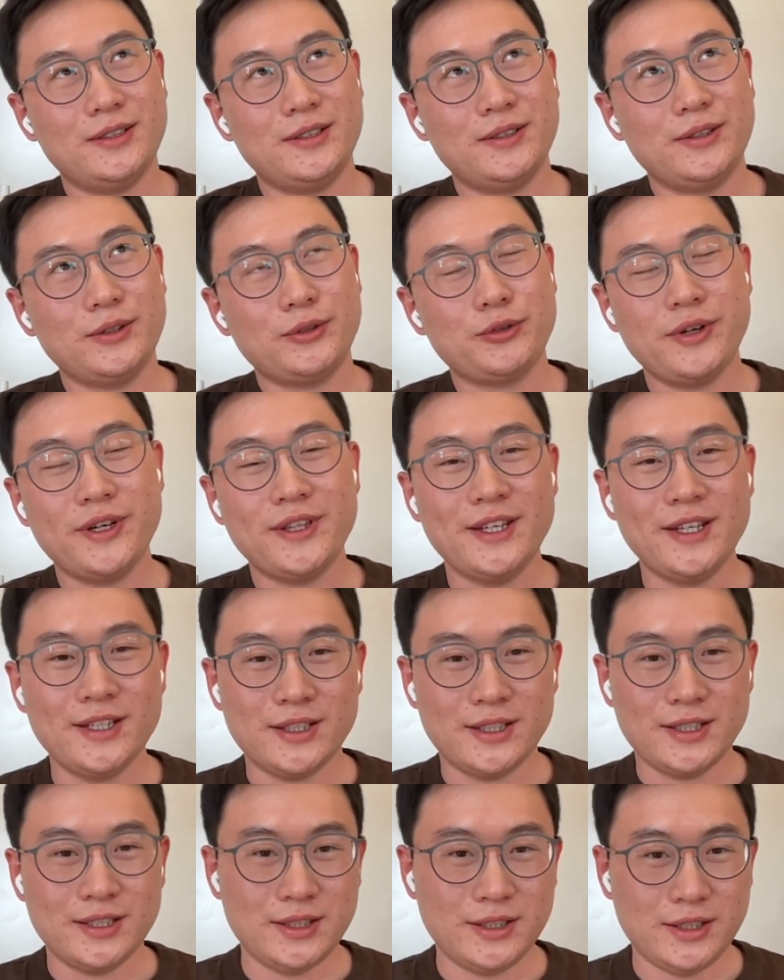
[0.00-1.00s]
training
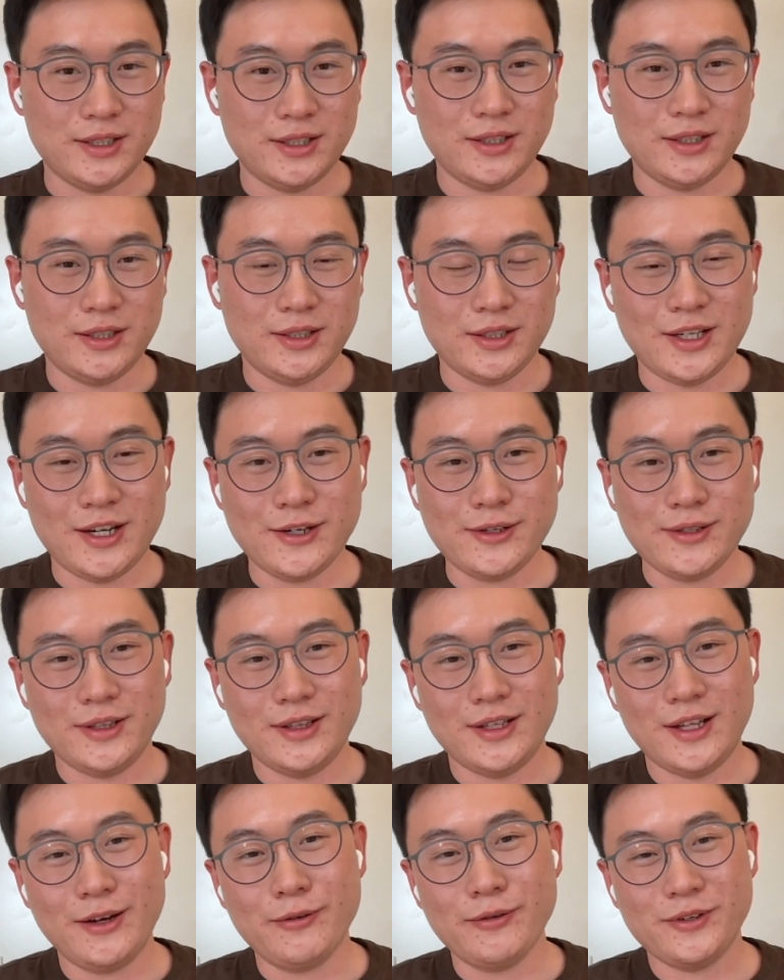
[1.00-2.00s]
a
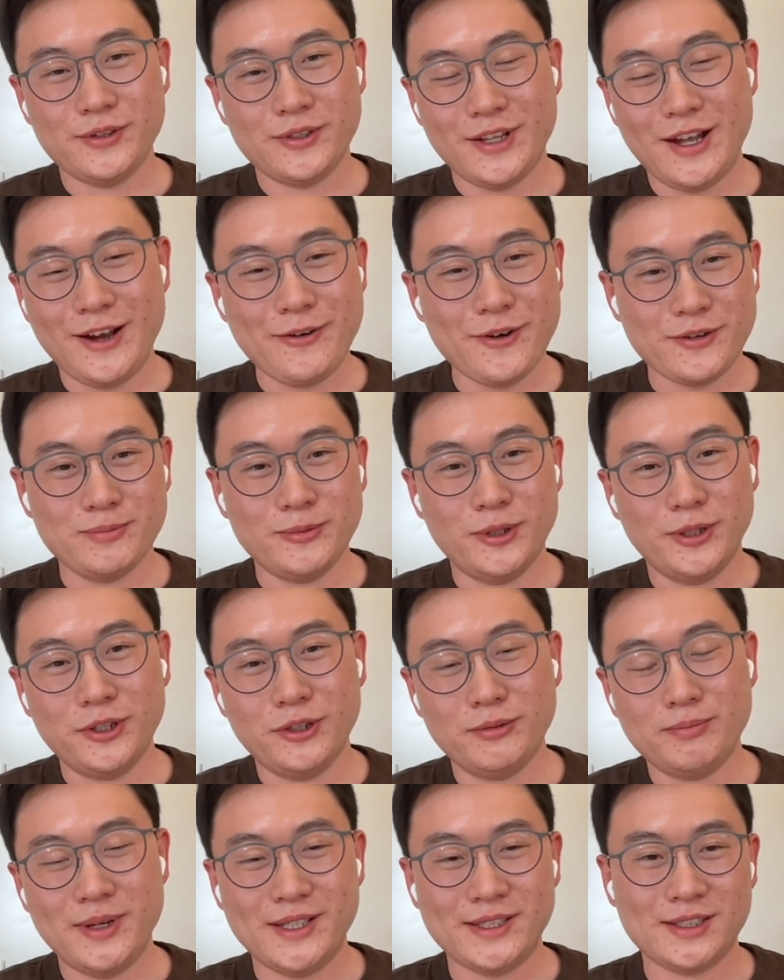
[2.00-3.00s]
language
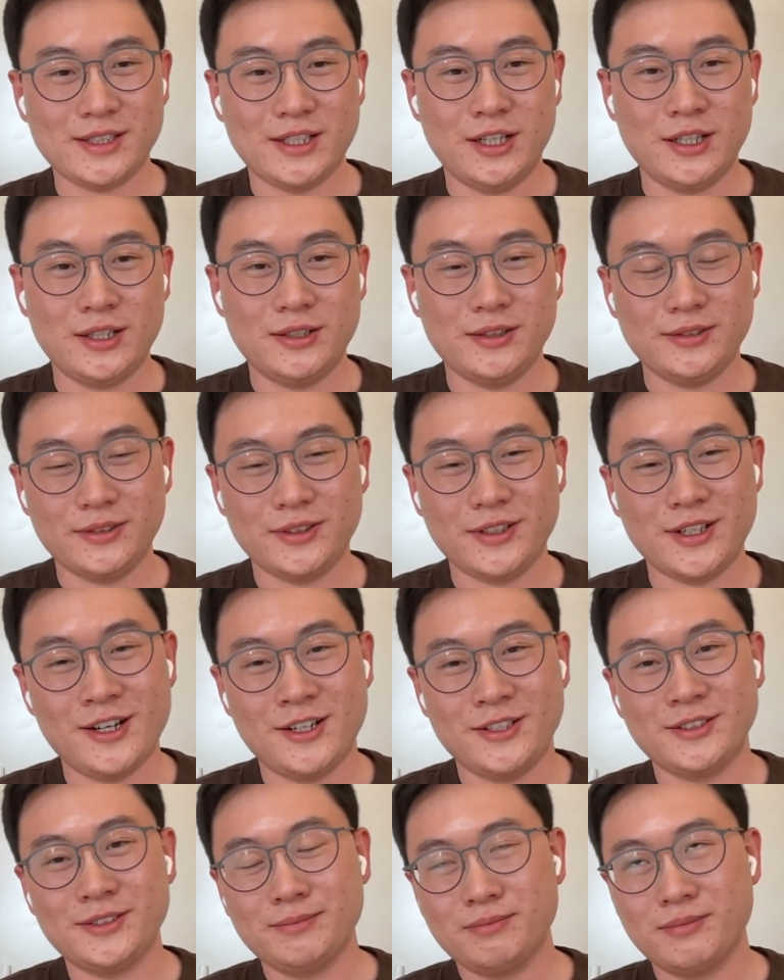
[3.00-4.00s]
model-based
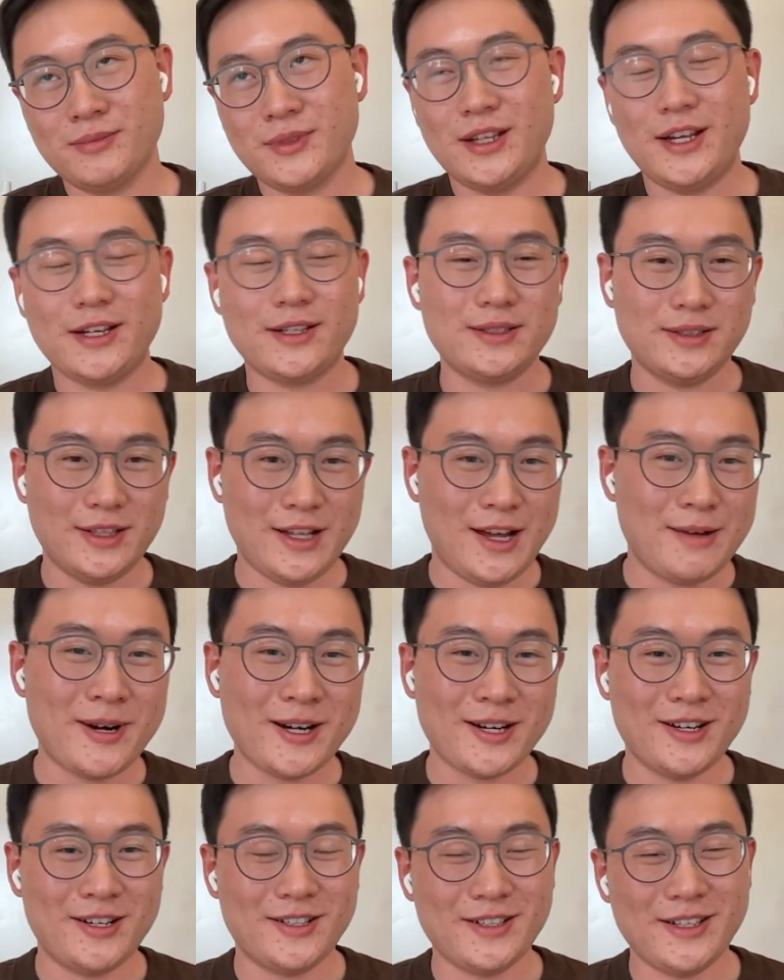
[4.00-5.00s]
guard. Like Llama
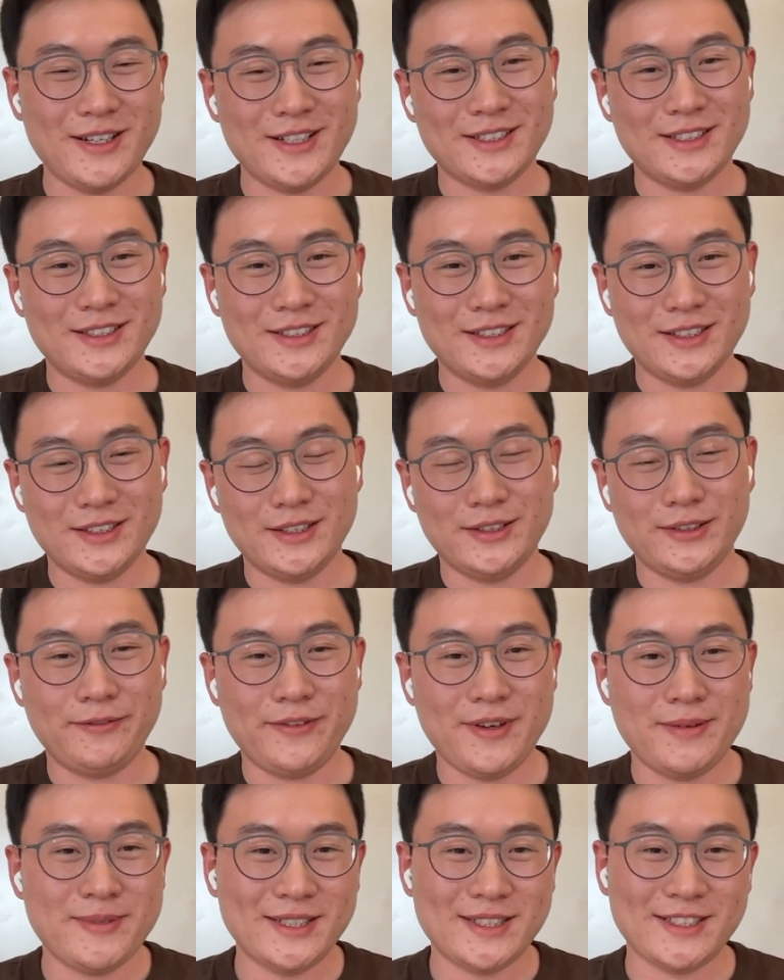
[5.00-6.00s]
Guard is a
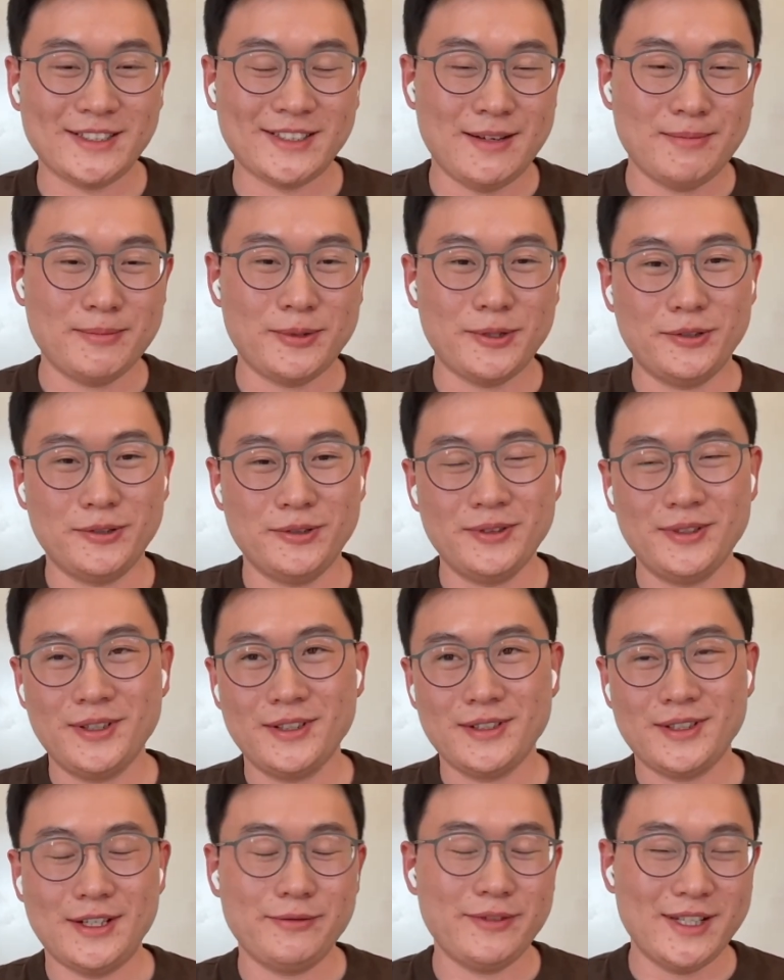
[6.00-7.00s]
famous example
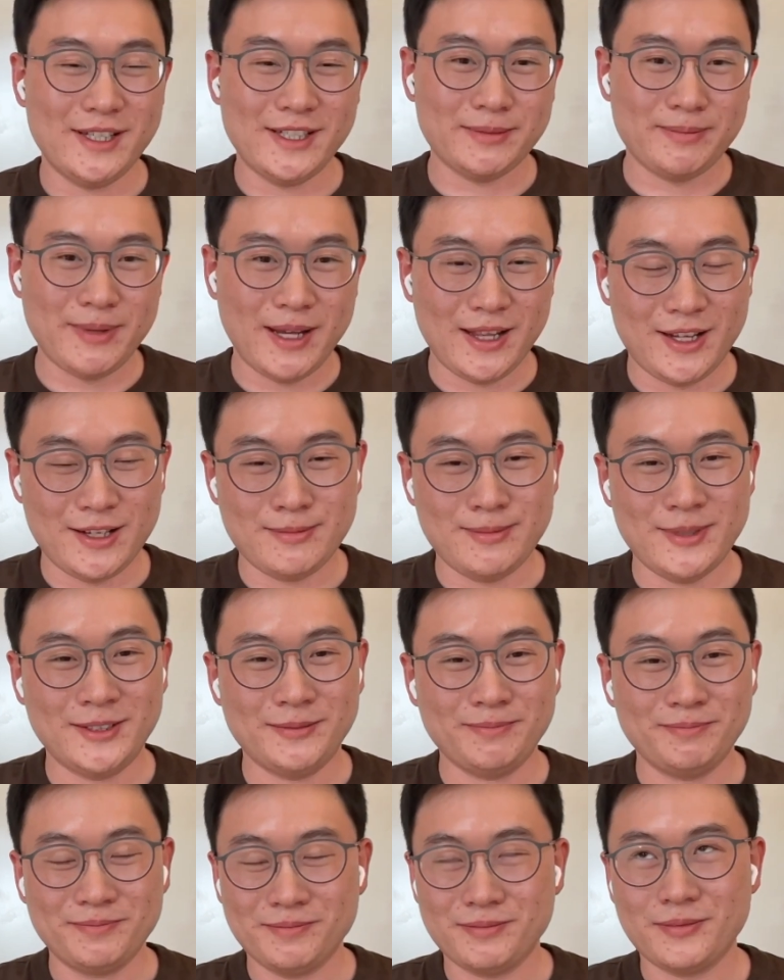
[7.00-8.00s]
that released by Llama,
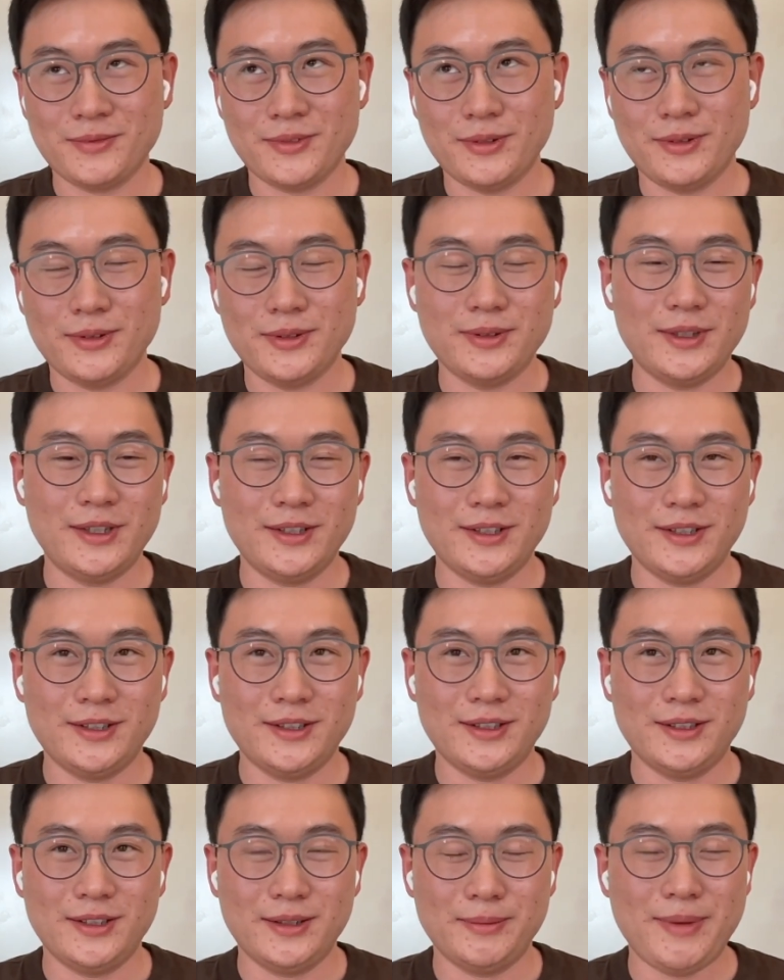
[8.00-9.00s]

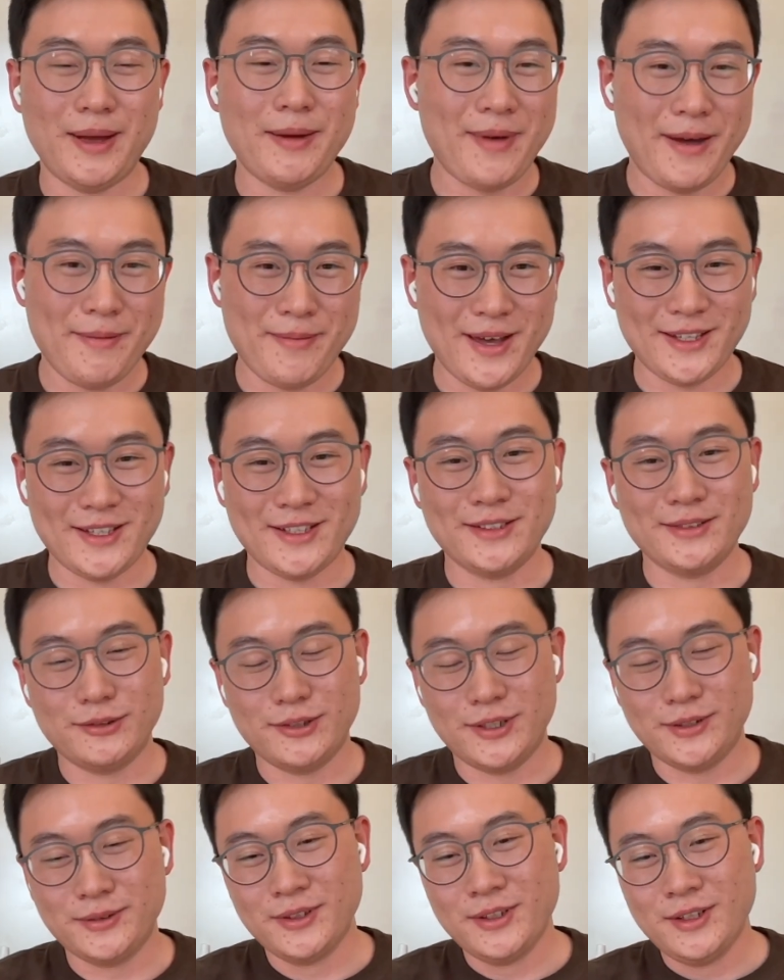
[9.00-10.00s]
by Meta.
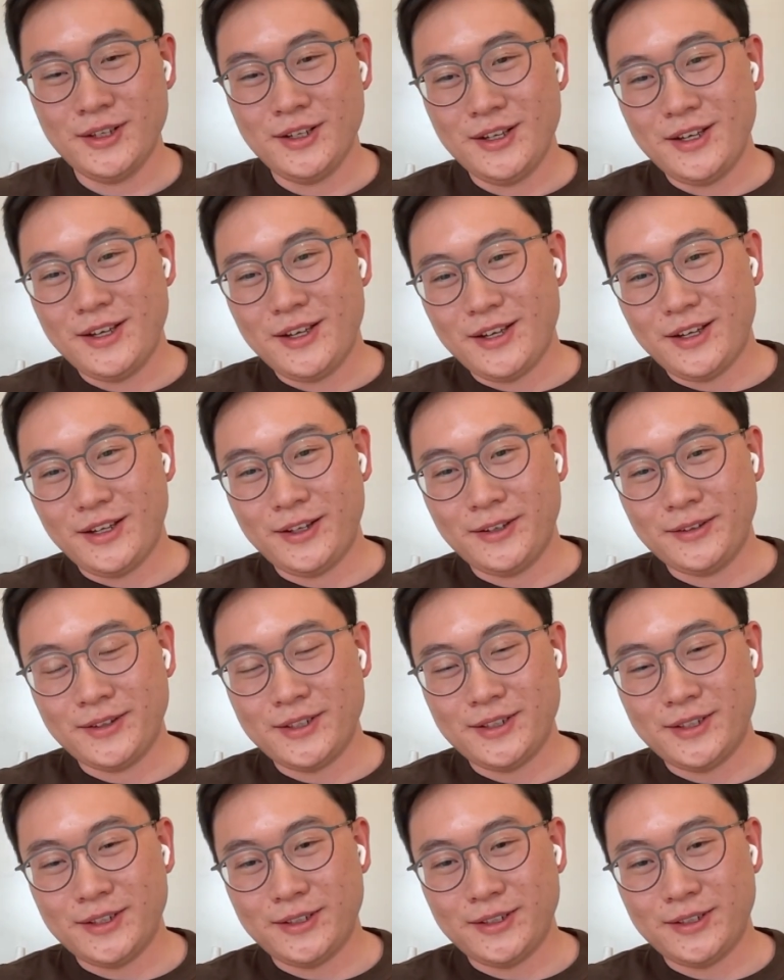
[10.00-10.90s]
Right? And